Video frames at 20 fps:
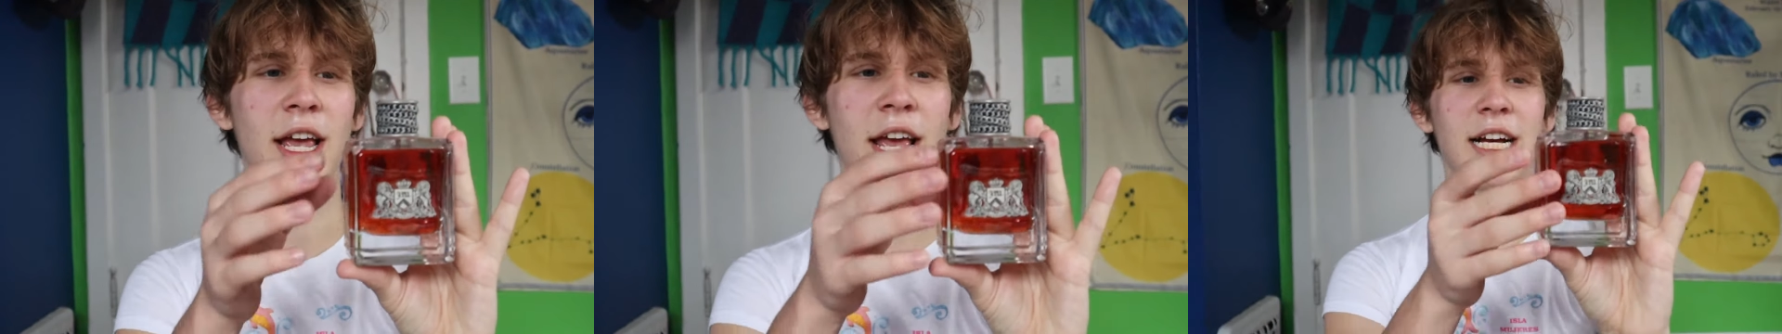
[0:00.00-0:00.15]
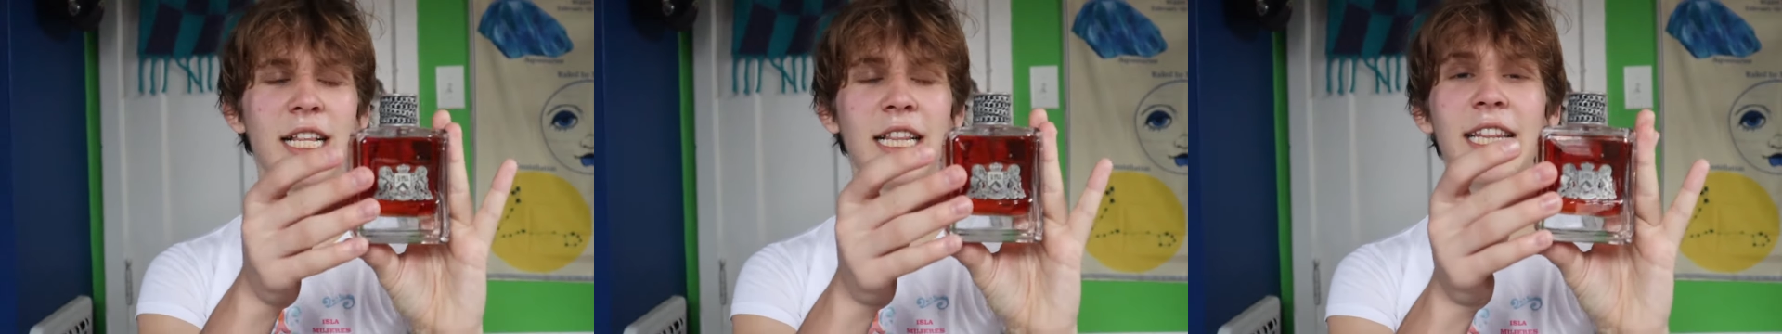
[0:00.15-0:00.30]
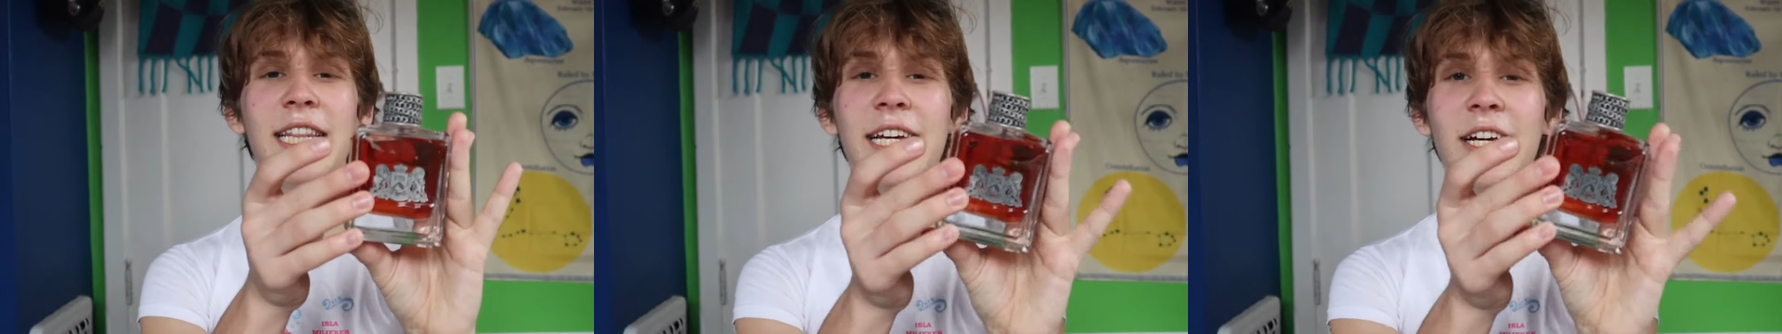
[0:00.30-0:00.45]

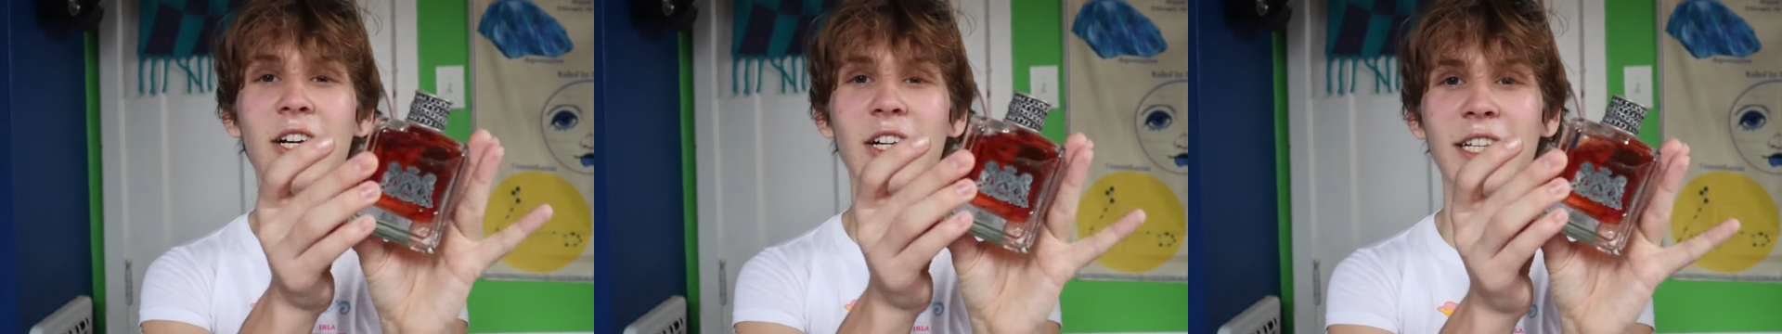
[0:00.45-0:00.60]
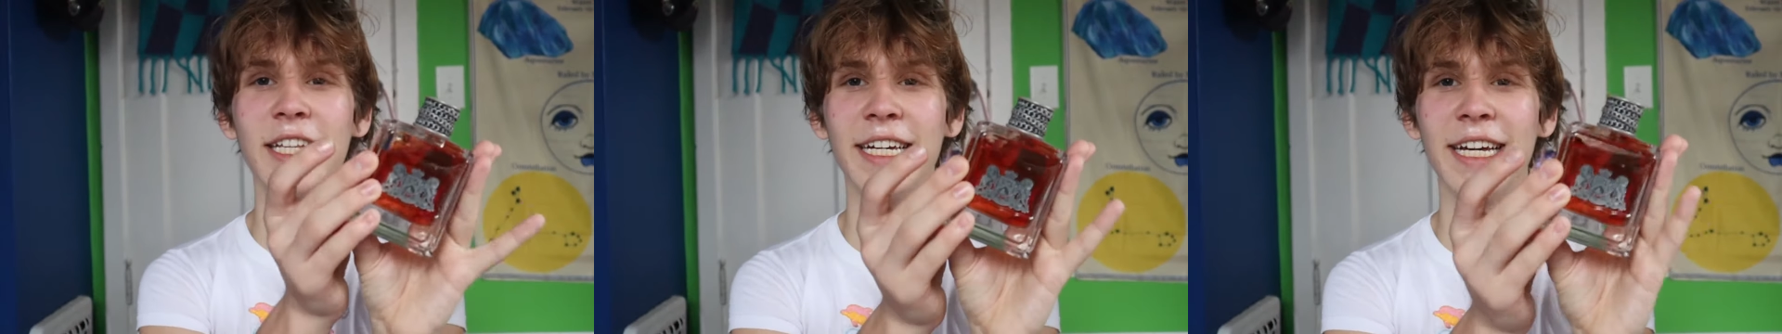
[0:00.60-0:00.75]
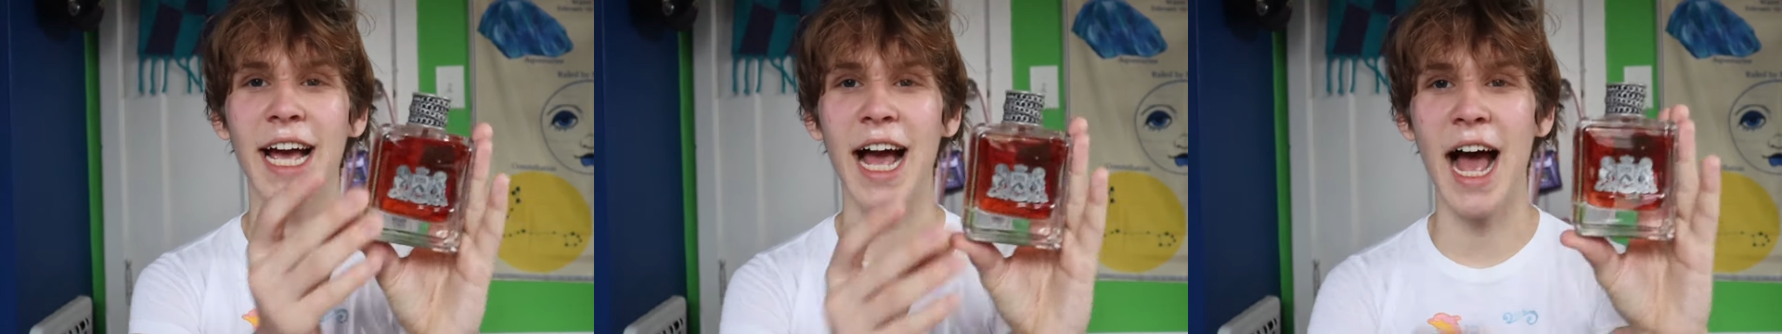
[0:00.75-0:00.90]

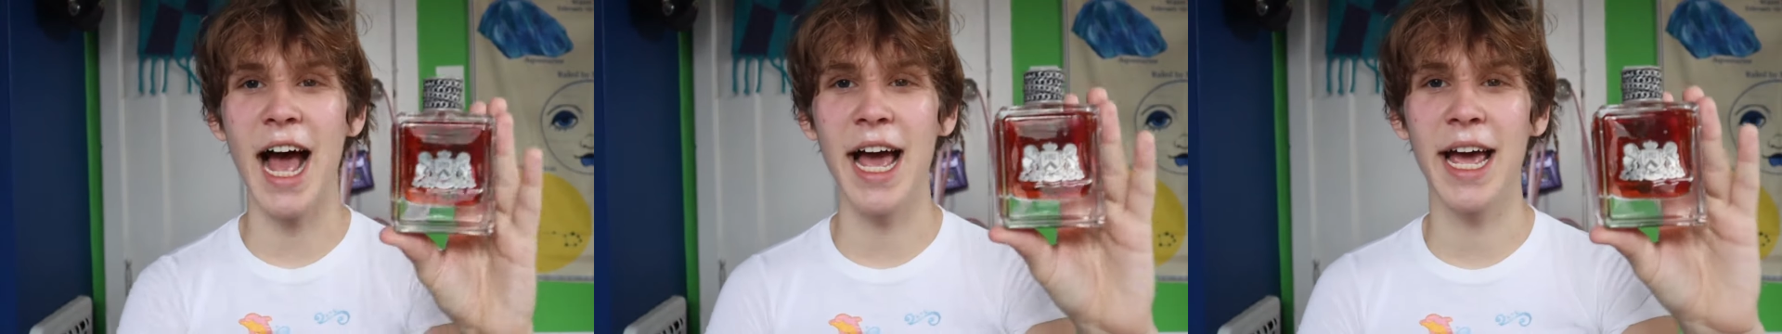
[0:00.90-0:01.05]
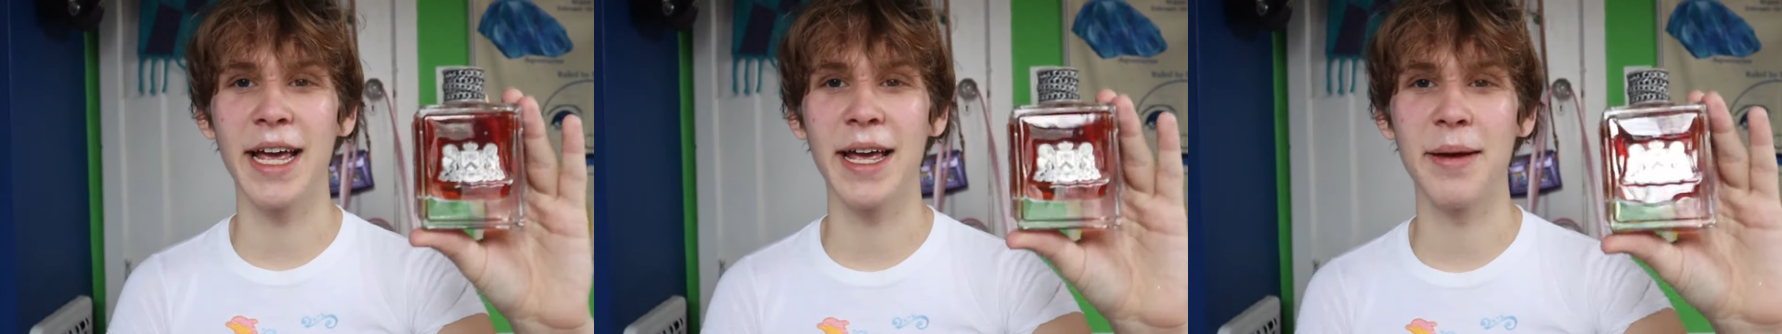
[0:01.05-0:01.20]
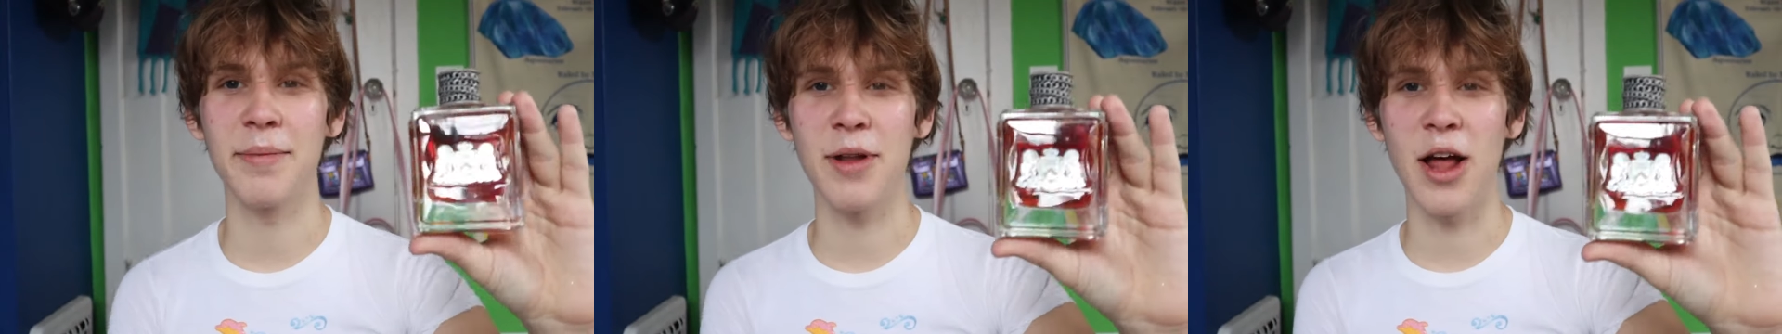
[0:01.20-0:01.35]
Clearly,
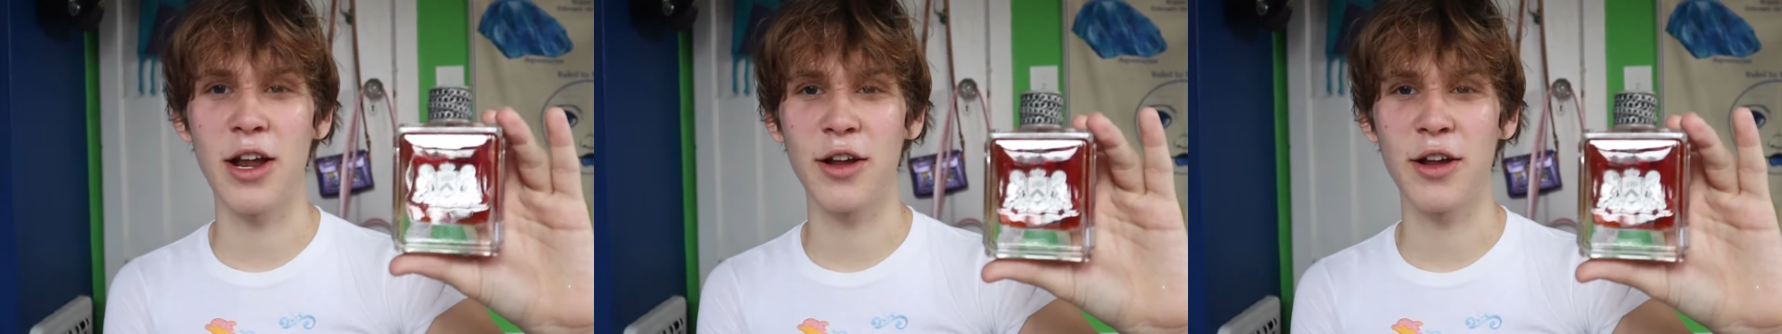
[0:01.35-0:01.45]
I am